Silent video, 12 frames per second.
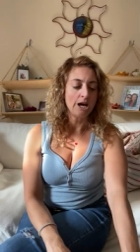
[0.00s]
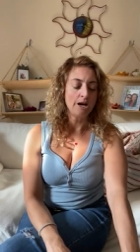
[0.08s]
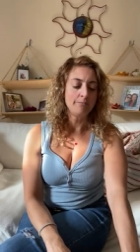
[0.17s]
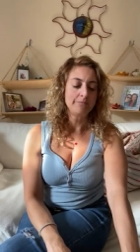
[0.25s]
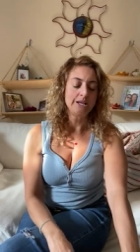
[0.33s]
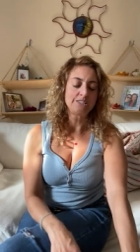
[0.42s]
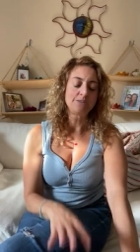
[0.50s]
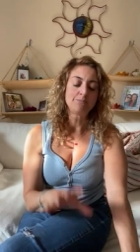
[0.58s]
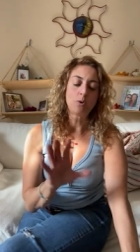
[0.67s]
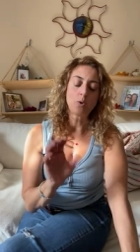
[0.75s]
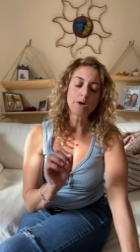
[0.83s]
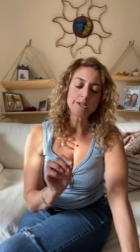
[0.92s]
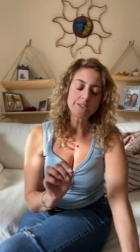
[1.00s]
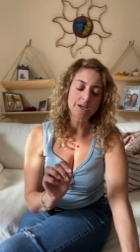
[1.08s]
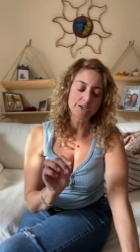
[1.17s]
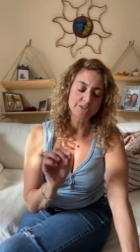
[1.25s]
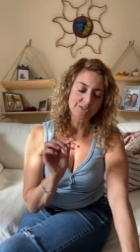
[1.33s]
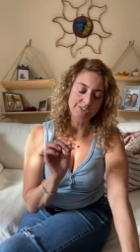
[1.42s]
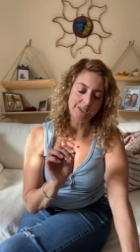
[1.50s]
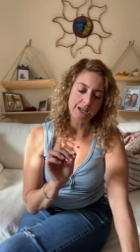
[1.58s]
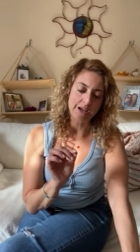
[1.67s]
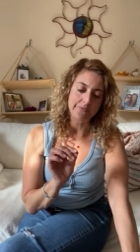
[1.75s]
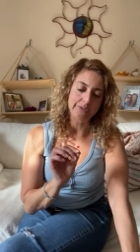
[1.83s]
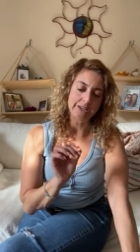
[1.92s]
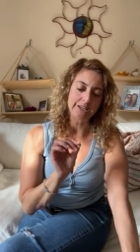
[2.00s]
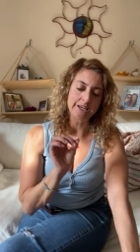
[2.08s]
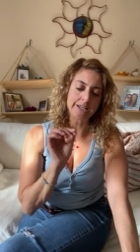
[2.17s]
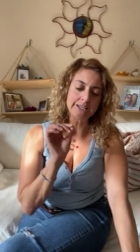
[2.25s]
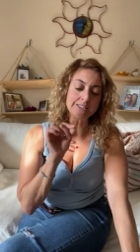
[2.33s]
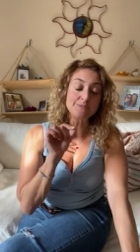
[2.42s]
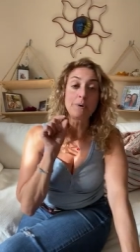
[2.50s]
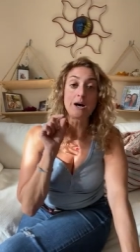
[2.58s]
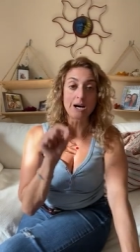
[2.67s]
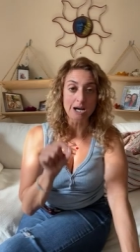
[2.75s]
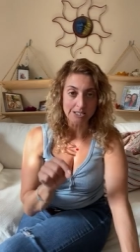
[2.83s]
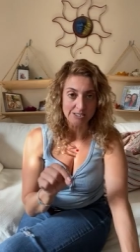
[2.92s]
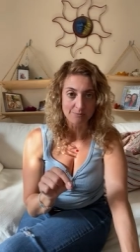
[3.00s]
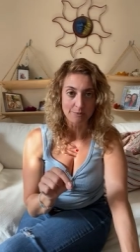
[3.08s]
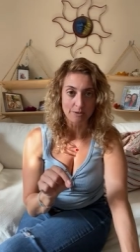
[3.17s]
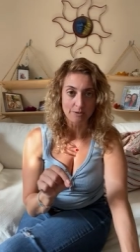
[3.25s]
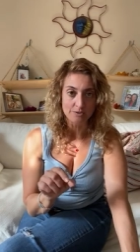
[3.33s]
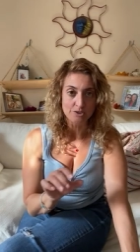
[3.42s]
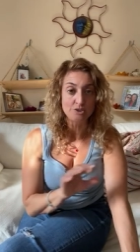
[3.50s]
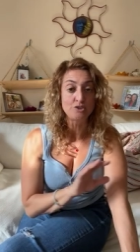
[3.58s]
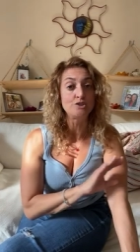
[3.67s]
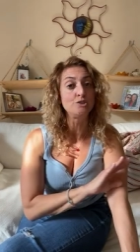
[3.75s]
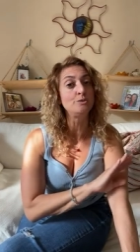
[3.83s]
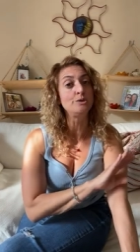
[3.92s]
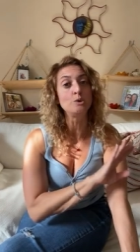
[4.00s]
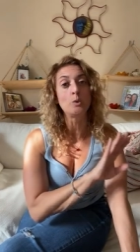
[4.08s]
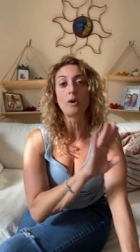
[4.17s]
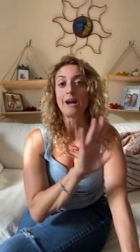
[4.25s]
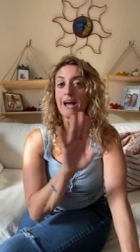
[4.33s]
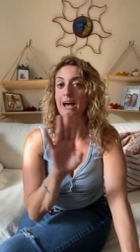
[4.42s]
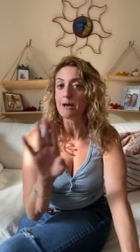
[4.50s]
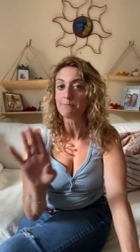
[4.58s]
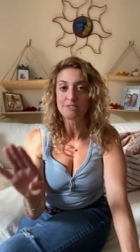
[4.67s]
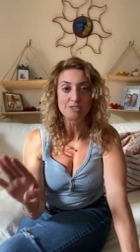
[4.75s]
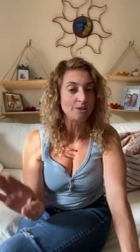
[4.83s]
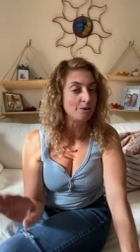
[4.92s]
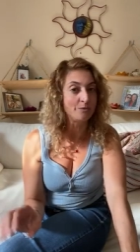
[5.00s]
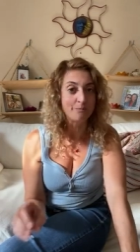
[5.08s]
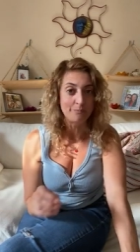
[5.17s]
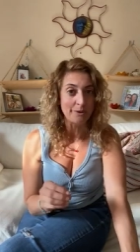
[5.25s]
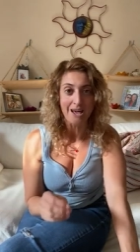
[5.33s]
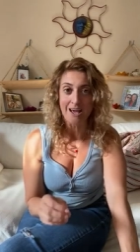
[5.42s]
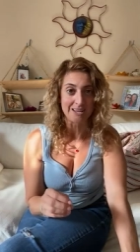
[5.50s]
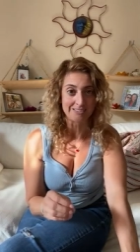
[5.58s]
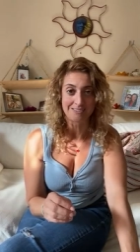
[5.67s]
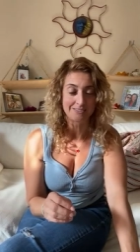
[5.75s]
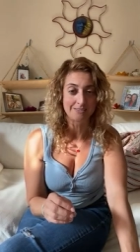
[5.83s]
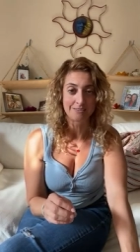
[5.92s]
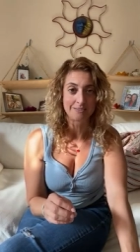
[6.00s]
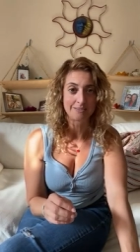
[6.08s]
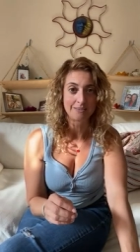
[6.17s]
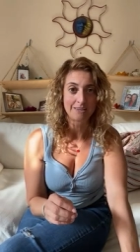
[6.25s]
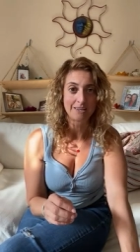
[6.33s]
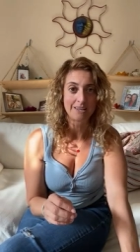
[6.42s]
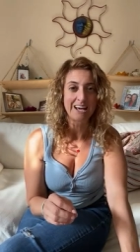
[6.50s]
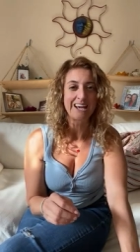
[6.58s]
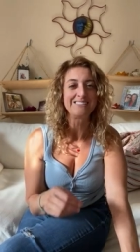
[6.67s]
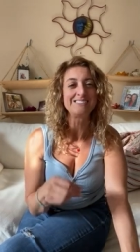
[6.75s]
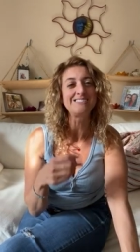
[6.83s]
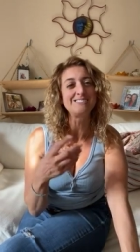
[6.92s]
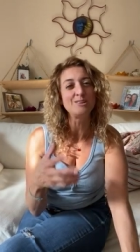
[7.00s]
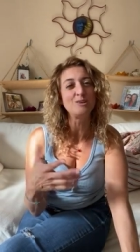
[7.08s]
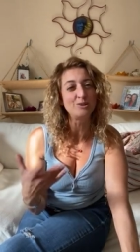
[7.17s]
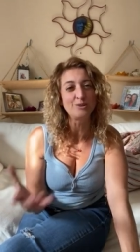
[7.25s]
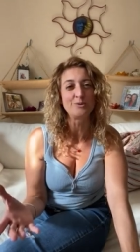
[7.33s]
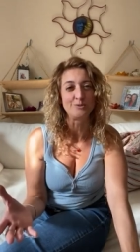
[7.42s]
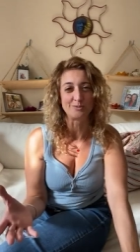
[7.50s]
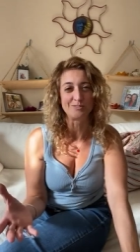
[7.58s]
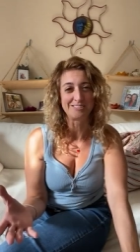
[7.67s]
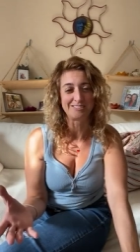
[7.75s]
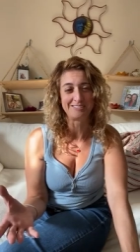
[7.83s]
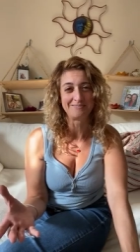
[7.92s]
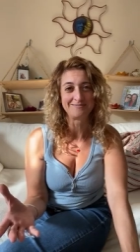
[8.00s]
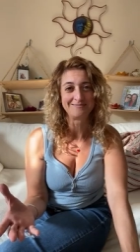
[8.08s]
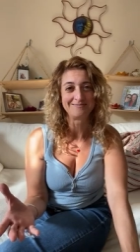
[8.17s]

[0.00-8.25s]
It's important to understand that it is possible to do your absolute best and still lose.